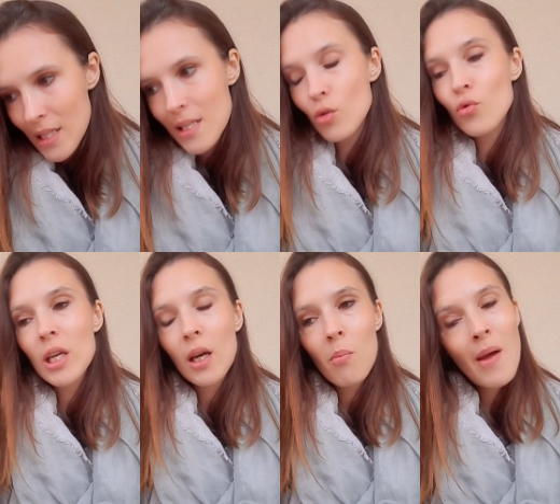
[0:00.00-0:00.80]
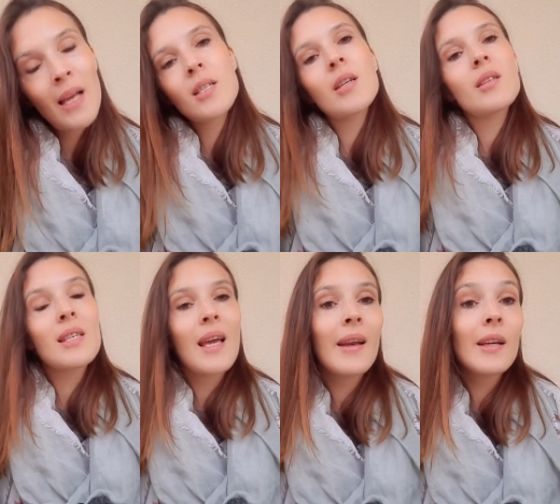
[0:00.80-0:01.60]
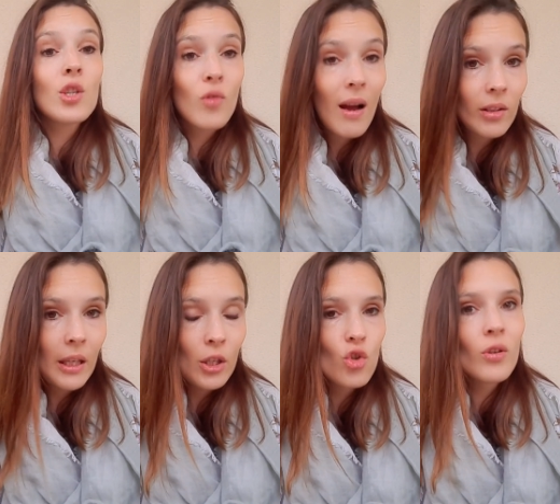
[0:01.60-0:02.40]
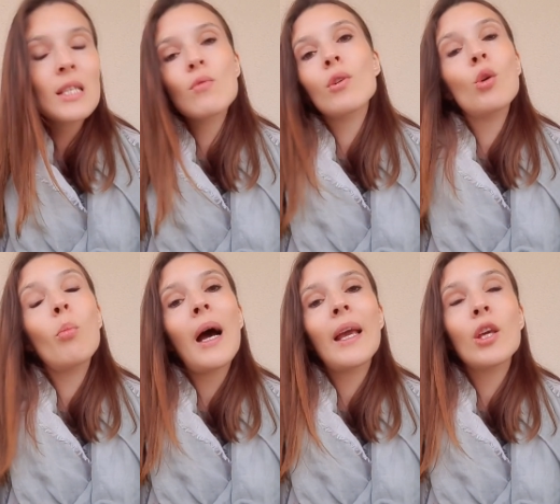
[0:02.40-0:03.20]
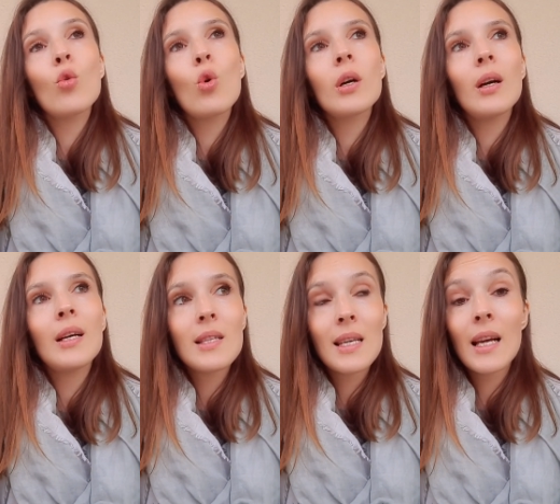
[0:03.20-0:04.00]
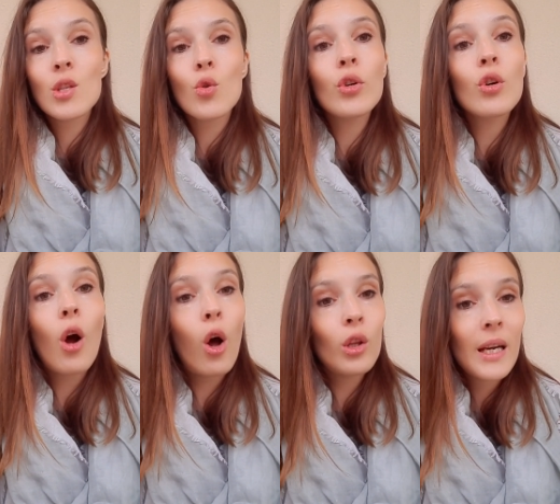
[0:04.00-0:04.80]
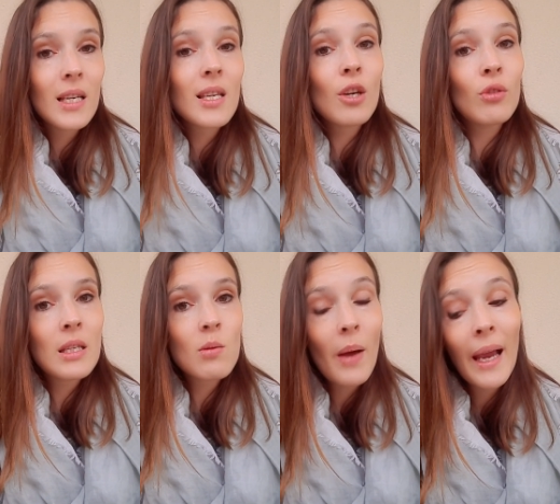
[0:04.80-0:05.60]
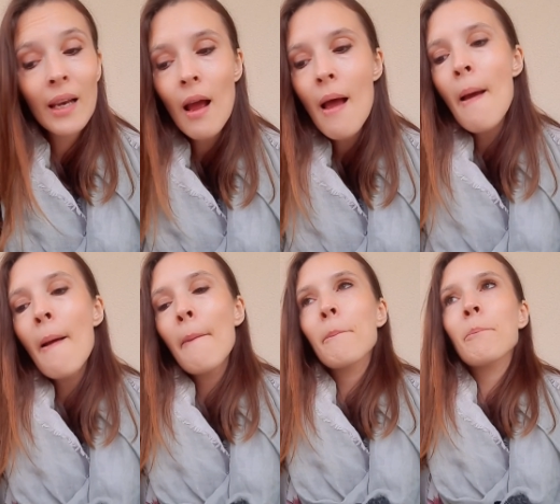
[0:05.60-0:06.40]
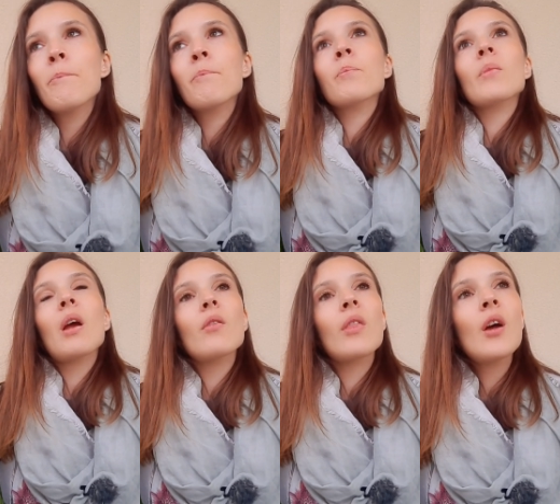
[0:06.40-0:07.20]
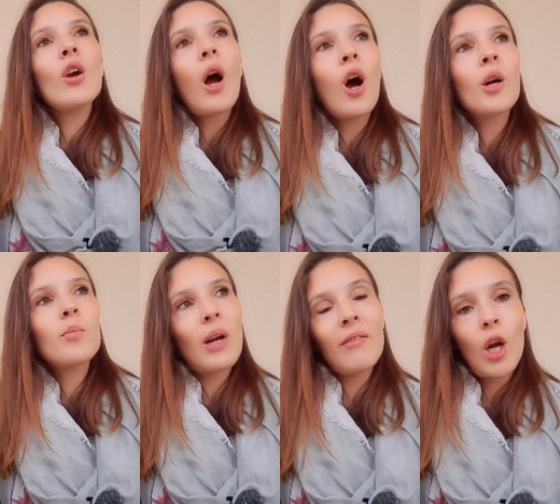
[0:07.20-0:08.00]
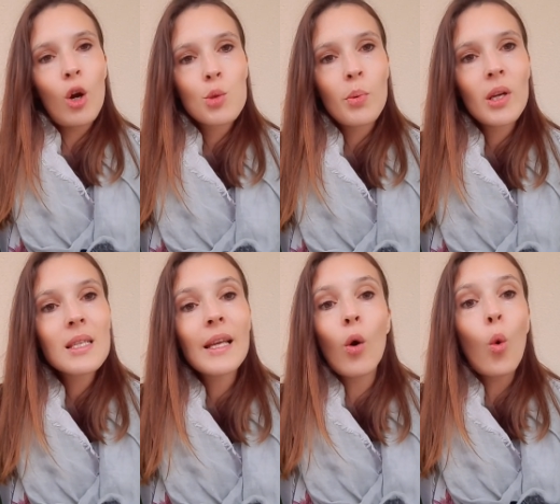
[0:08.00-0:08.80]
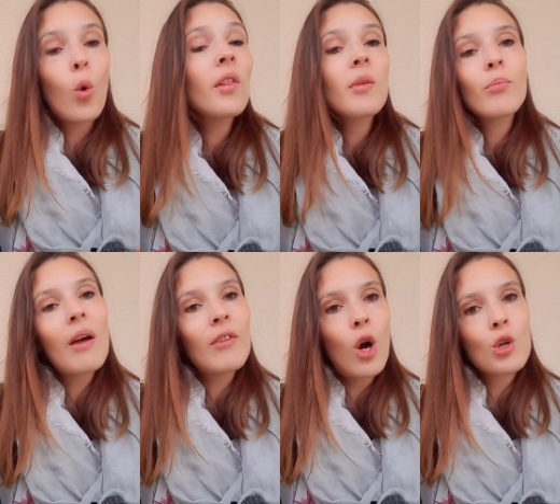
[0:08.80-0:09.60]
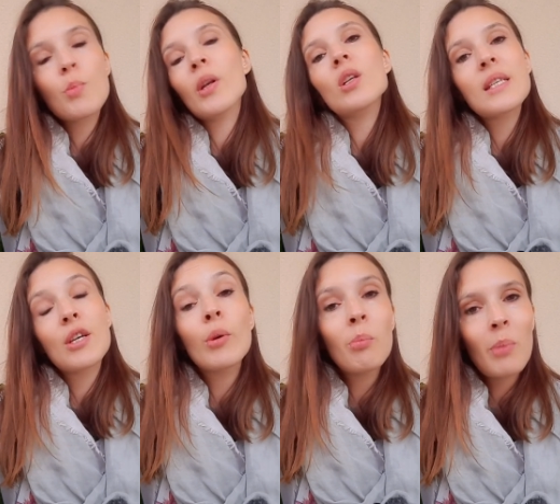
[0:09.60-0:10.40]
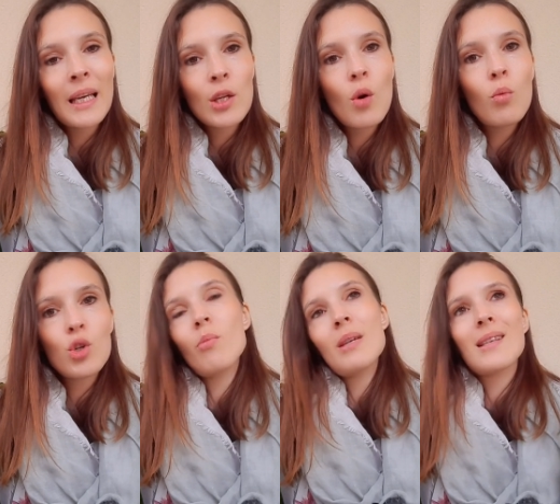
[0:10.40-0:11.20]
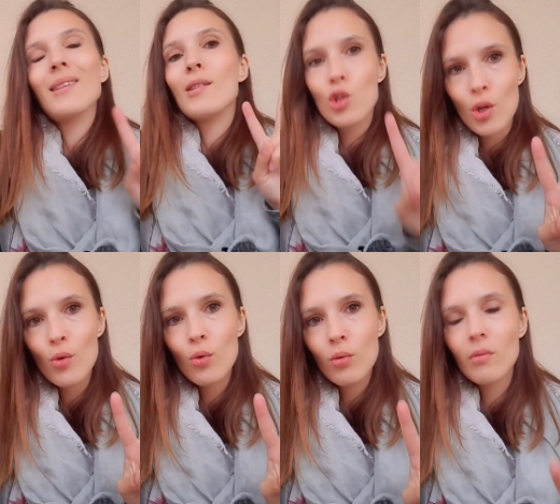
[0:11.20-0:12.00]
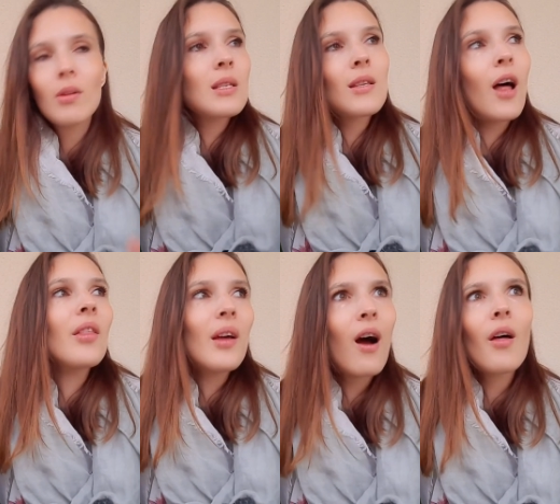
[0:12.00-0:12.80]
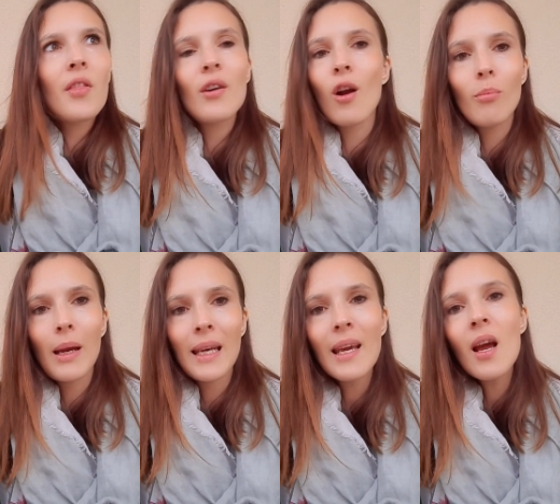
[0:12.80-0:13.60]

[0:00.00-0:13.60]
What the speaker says: recommended to get a travel insurance when you buy your tickets or your holidays here in Spain. There are private hospitals, like all the private hospitals here in Benidorm, which are basically two. It's not that there are many.